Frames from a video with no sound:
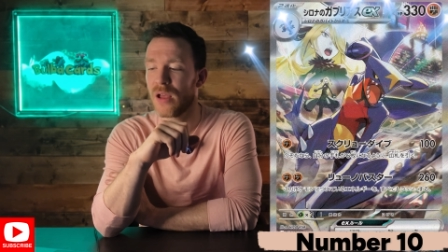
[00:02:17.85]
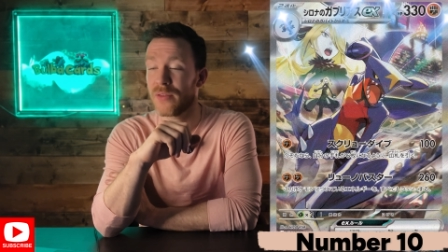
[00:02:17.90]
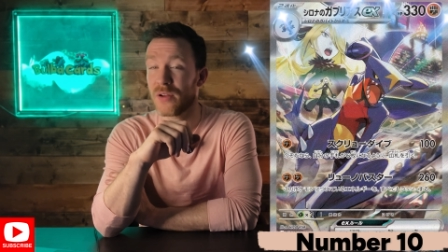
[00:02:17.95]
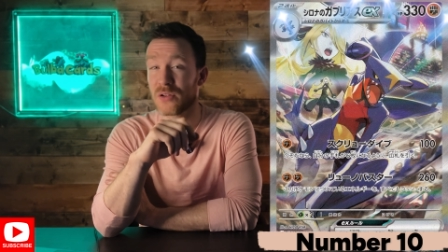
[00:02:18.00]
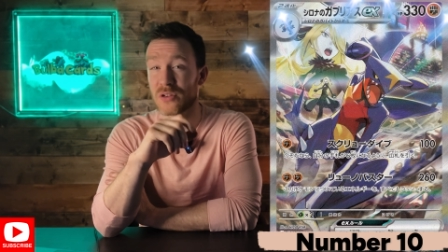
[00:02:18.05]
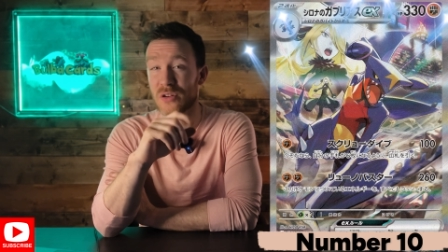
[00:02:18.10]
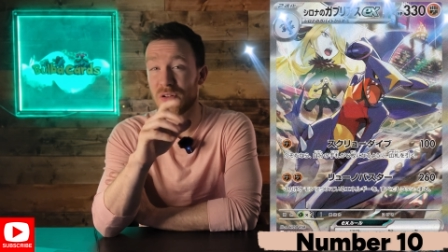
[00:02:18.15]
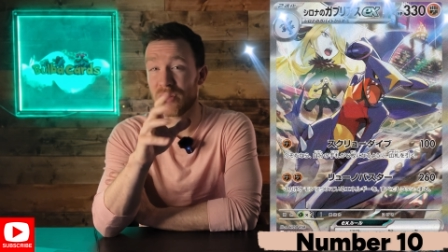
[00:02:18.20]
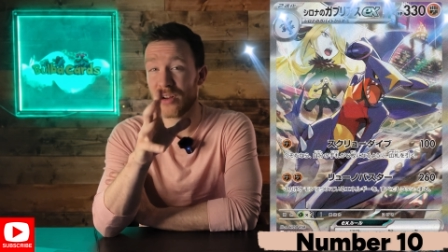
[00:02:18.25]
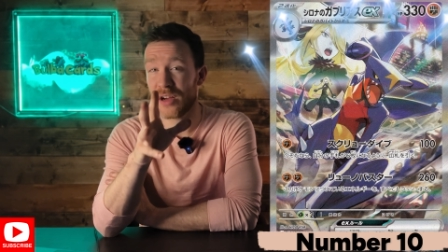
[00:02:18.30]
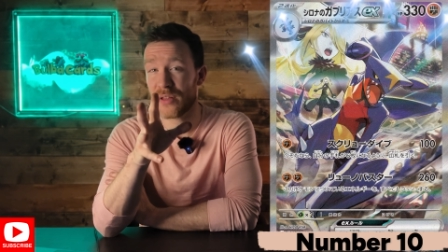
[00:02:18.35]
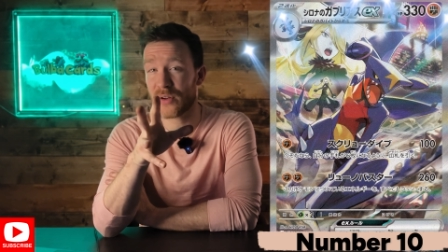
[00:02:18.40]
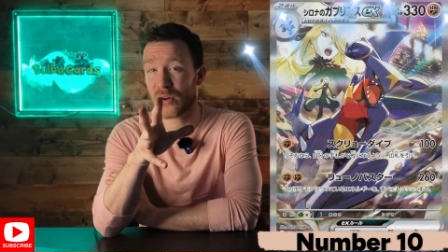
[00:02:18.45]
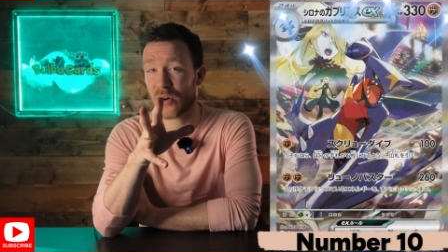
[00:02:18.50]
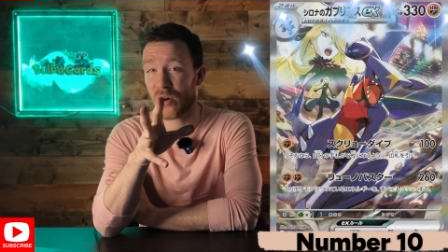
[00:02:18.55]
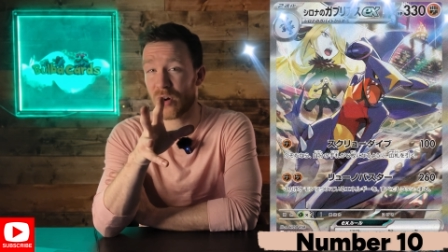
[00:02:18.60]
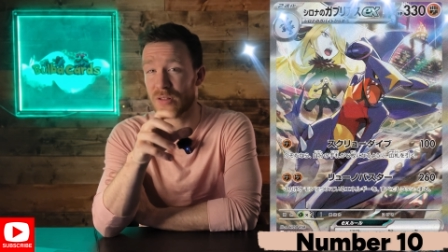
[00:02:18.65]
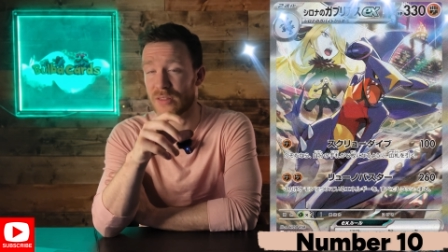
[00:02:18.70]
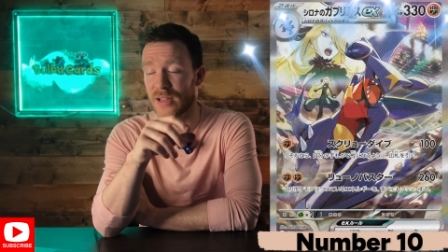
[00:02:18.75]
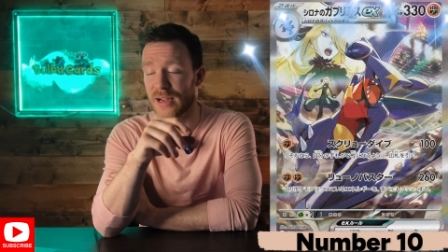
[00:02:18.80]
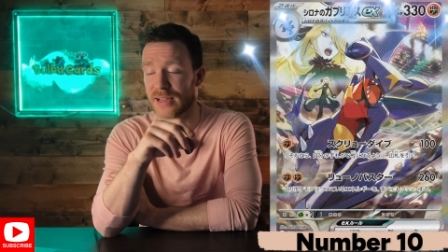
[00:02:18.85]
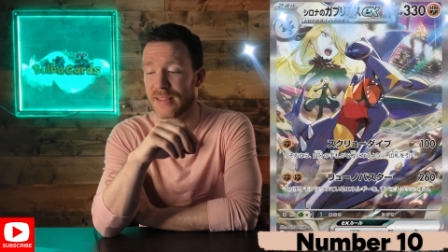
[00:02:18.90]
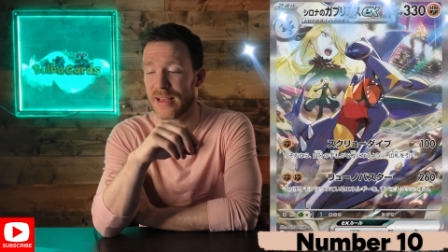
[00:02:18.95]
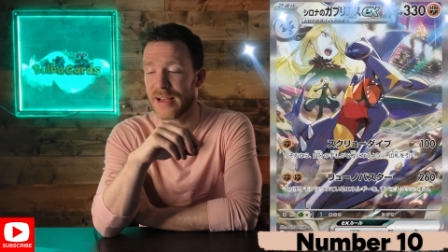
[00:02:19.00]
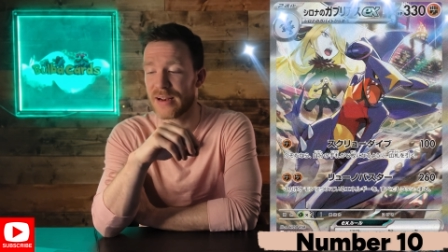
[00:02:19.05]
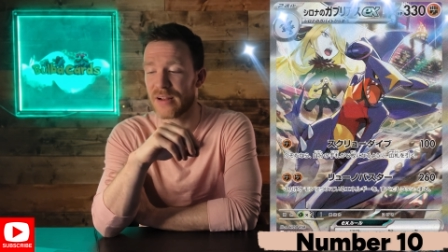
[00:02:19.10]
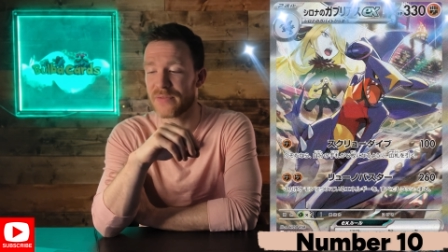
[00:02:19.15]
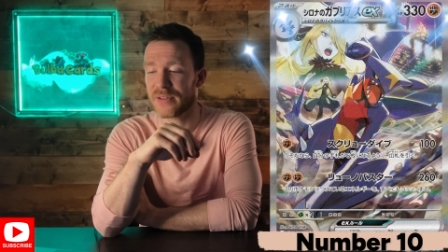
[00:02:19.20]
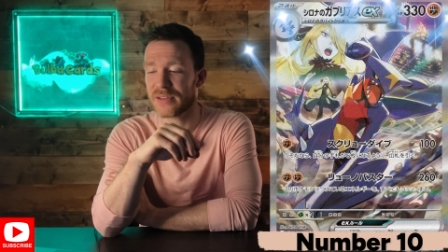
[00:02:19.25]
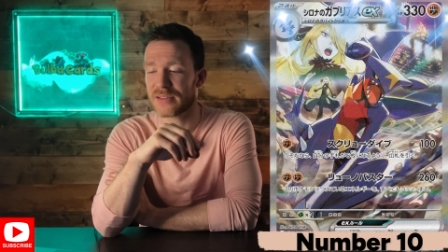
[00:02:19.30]
There's another card like
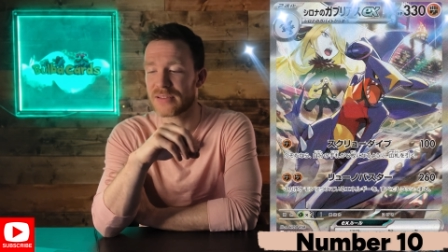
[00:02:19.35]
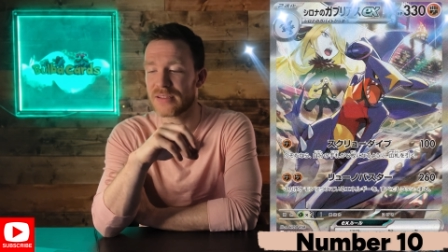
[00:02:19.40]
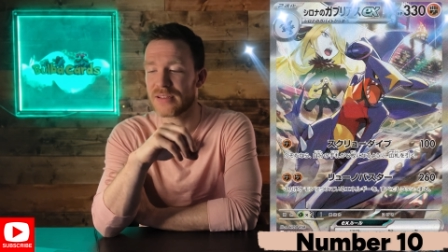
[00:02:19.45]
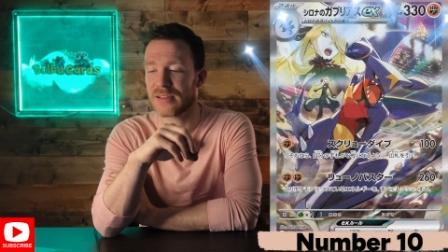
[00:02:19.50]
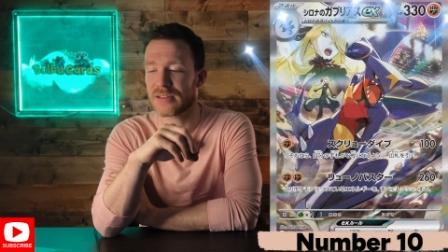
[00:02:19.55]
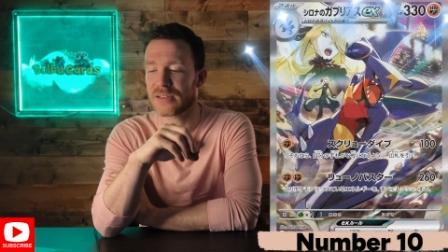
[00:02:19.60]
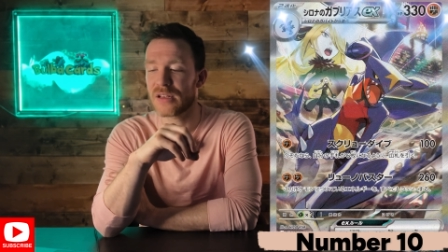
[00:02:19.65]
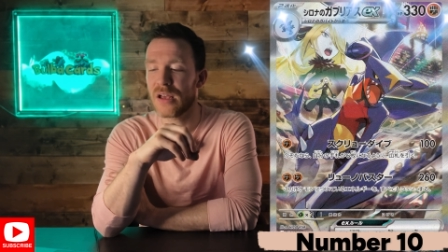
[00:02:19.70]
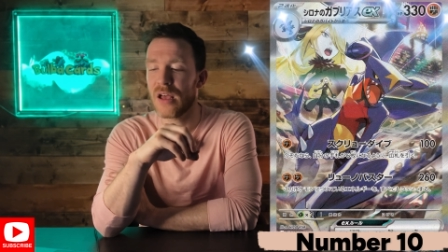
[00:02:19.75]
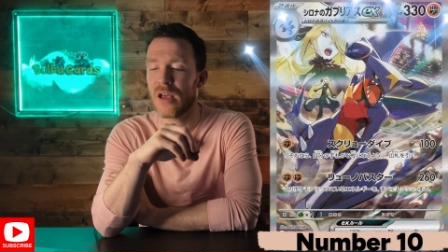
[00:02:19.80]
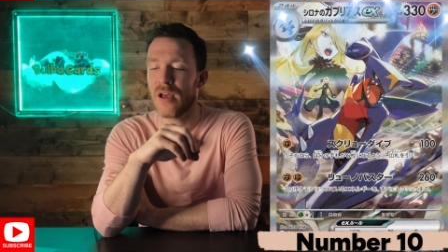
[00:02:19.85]
that on this list.